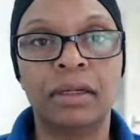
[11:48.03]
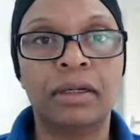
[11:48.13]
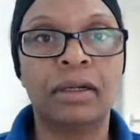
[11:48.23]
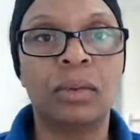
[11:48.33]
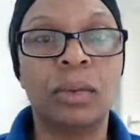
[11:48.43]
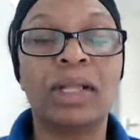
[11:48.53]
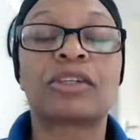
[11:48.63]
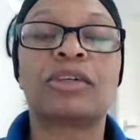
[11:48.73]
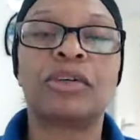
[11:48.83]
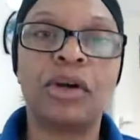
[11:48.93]
what
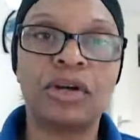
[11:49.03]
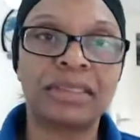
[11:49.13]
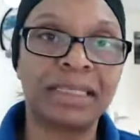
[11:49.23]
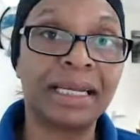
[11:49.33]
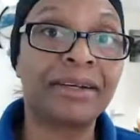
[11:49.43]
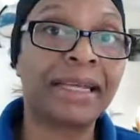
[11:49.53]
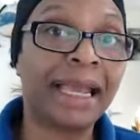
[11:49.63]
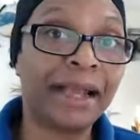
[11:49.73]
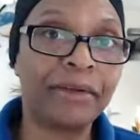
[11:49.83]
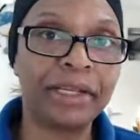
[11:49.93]
cross they are
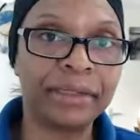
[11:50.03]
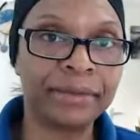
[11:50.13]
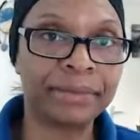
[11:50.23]
carrying.